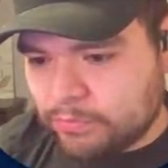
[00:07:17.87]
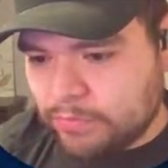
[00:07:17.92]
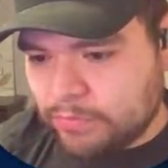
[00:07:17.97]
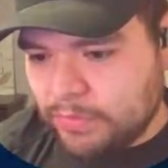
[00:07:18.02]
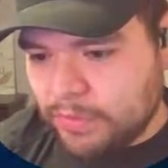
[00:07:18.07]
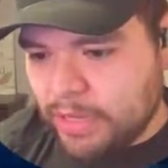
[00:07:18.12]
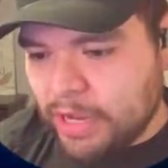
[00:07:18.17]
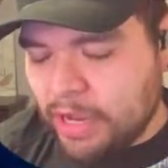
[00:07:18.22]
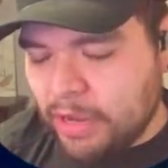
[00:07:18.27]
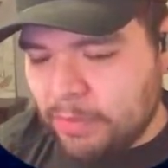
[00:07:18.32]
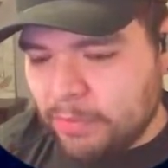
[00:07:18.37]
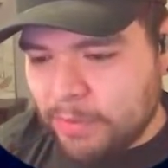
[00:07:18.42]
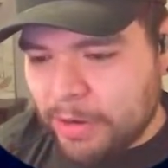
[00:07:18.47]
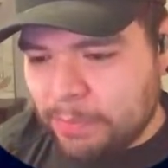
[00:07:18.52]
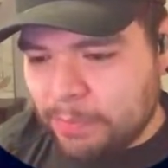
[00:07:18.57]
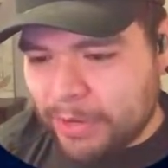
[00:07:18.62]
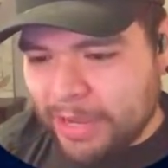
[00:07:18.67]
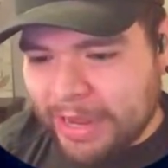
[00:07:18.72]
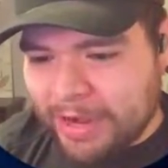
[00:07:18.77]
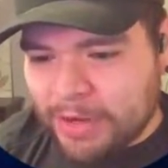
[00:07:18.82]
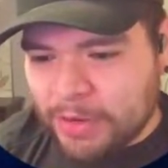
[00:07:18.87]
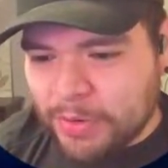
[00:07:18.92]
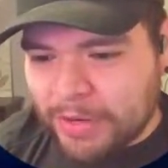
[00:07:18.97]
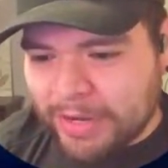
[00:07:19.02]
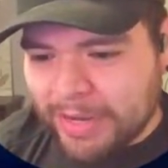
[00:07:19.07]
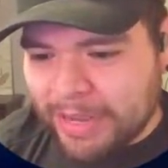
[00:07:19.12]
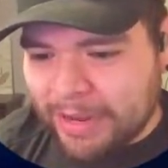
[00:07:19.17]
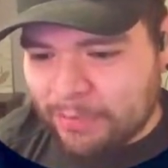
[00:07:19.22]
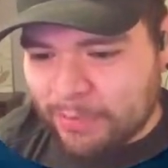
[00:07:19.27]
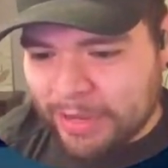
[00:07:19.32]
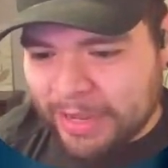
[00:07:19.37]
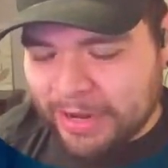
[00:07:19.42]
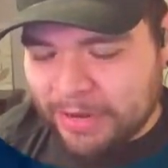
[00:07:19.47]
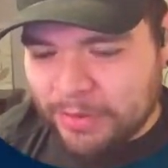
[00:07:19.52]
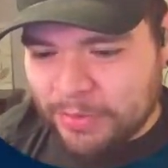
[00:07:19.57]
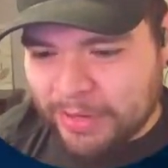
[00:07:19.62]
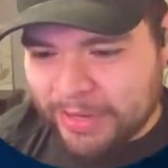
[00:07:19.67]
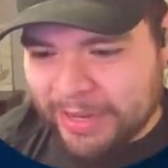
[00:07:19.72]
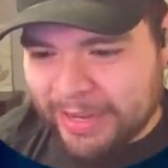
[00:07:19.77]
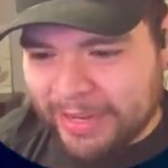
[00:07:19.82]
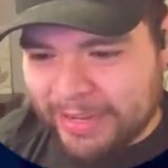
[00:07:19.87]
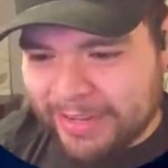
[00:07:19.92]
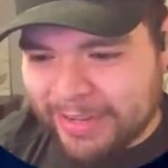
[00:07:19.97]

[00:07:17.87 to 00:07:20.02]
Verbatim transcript: Oh, Rip, we gotta do it again. We gotta do it again.